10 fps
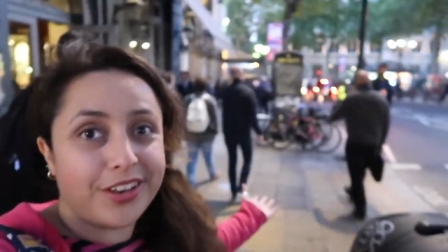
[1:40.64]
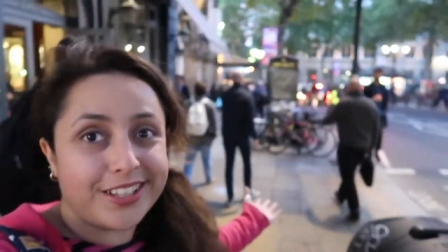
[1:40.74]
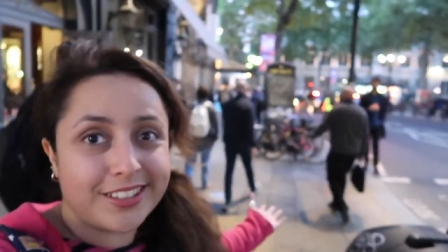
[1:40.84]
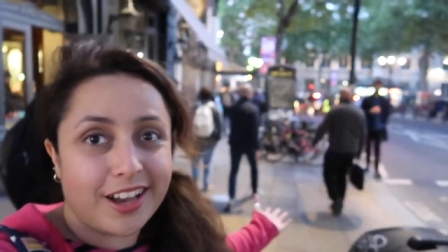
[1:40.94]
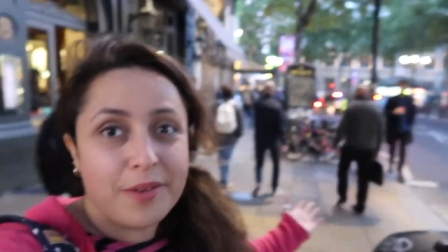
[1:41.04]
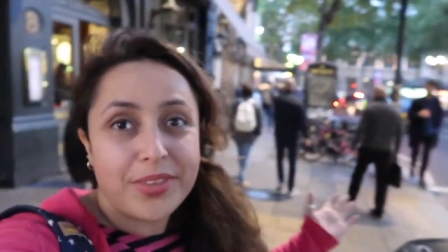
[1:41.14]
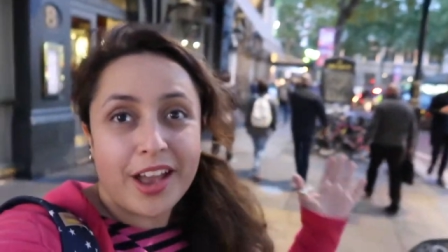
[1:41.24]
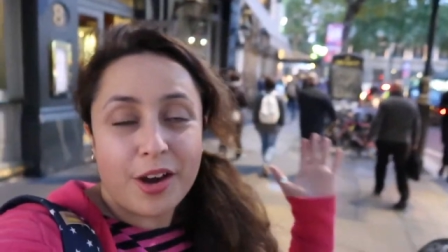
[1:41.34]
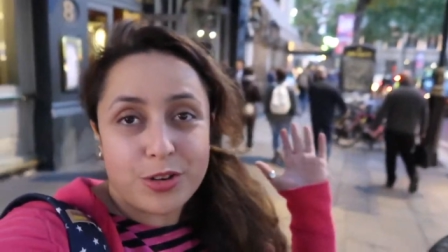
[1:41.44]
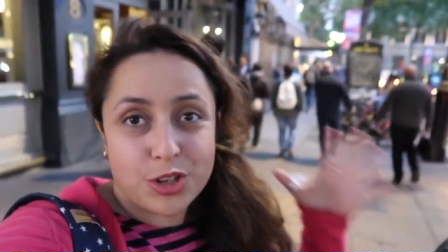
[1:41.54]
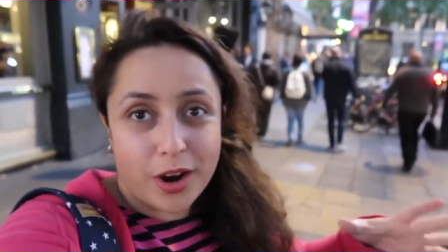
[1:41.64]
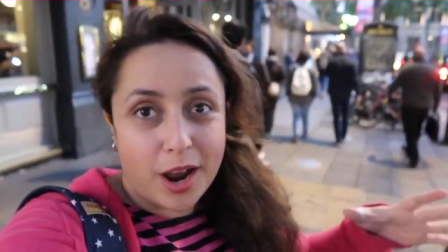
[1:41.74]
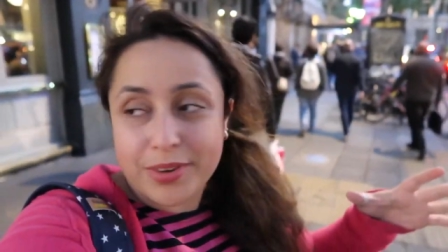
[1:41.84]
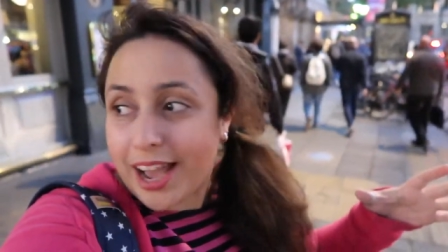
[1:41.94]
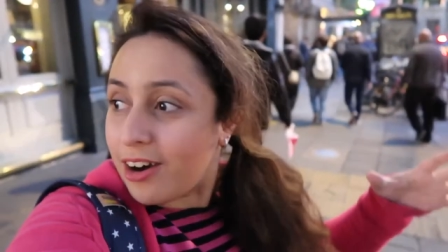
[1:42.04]
theatre, which is where
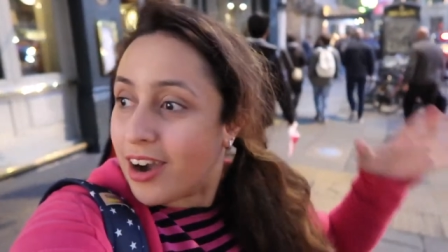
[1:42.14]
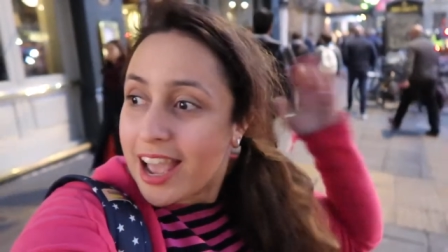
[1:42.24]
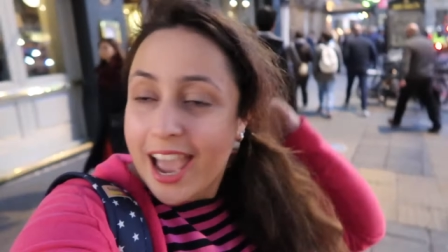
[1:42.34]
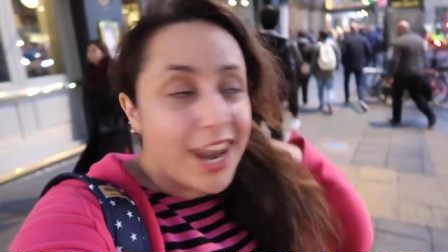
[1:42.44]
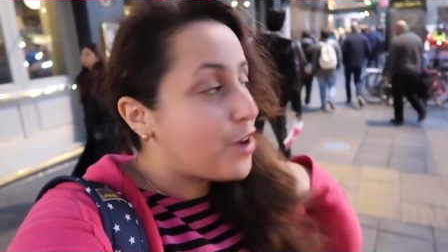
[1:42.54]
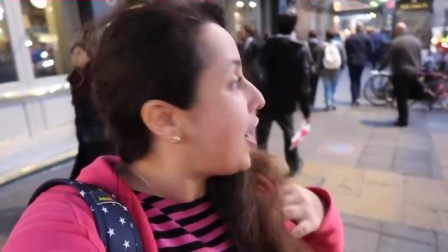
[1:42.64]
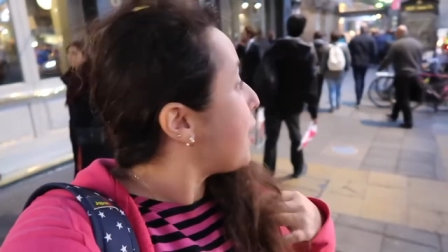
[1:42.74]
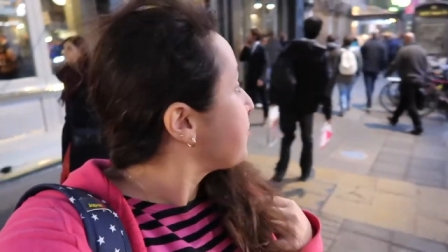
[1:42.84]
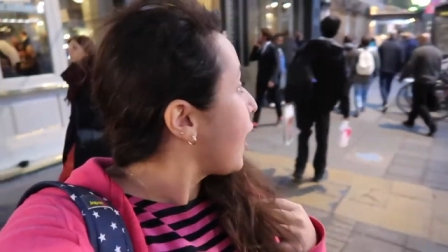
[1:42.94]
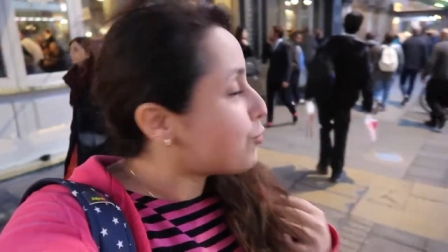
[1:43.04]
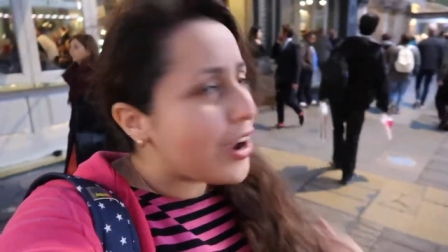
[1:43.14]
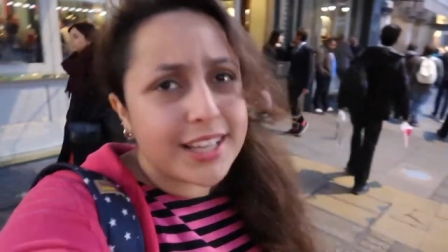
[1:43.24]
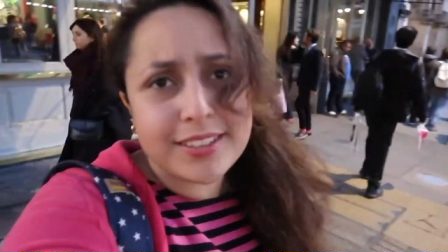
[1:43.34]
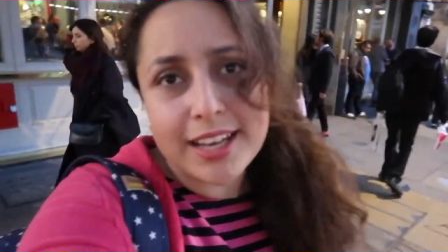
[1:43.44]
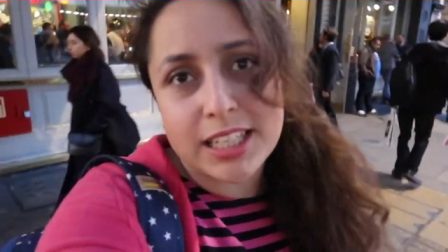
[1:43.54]
I'm now. Anyway, I'm very
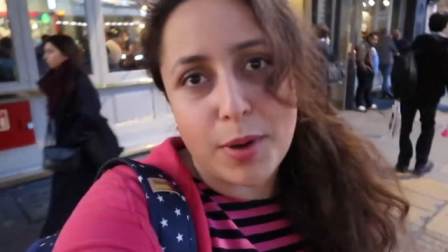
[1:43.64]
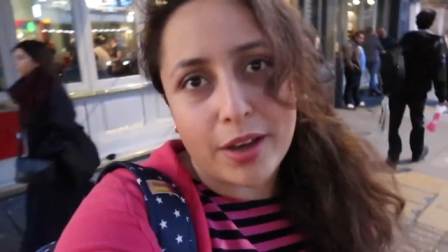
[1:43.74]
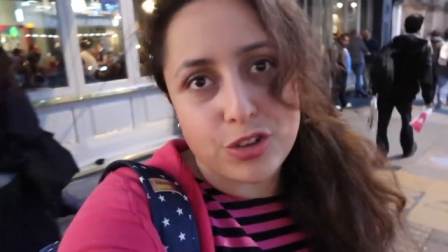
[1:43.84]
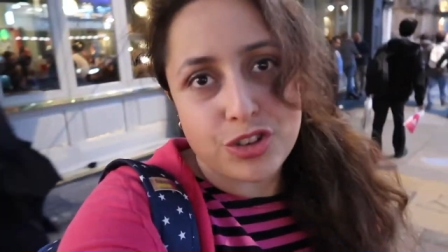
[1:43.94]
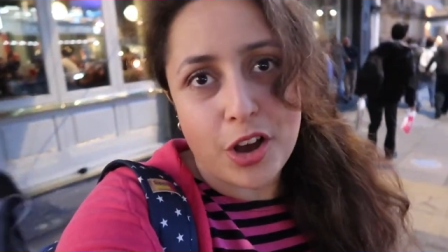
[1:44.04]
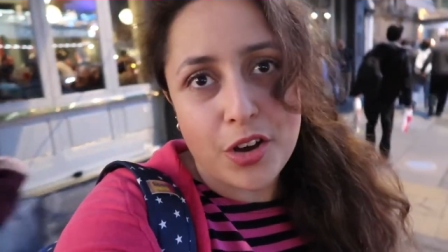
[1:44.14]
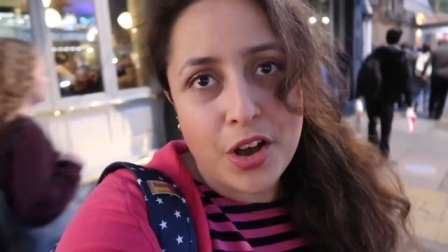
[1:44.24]
excited about the show.